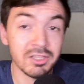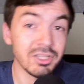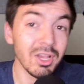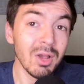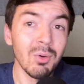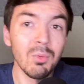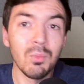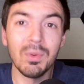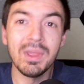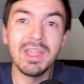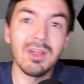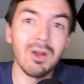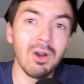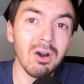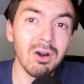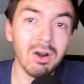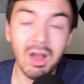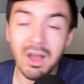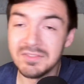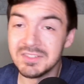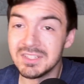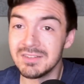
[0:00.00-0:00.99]
So we are
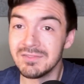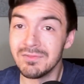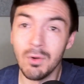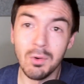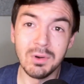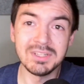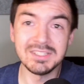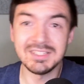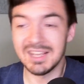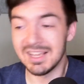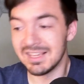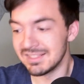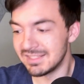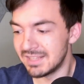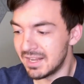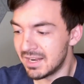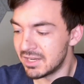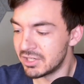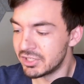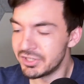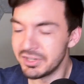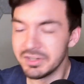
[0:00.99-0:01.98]
often forced as
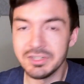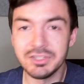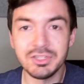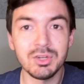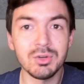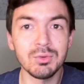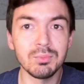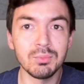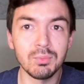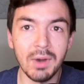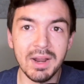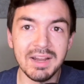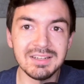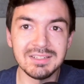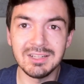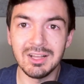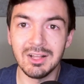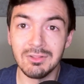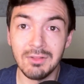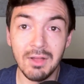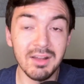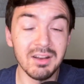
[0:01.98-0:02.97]
data engineers to write
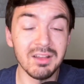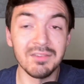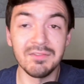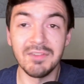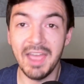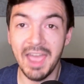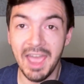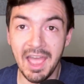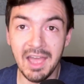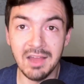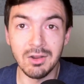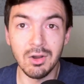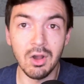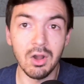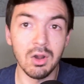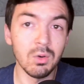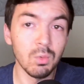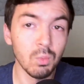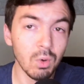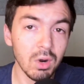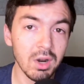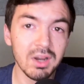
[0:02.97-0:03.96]
a lot of ad
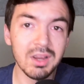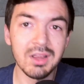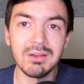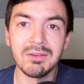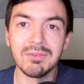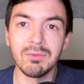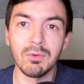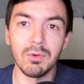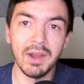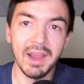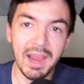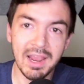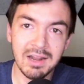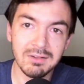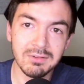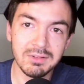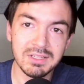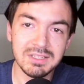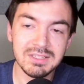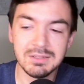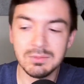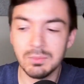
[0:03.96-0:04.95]
hoc work for
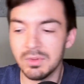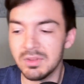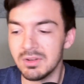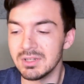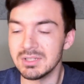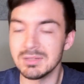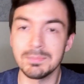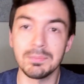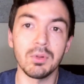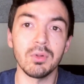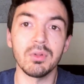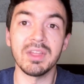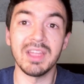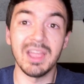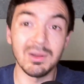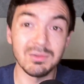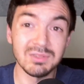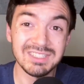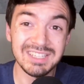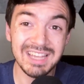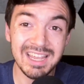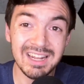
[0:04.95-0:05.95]
analysts, whether it's pulling
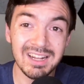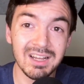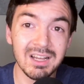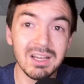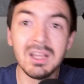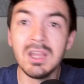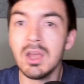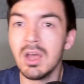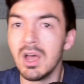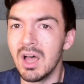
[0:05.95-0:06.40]
out data,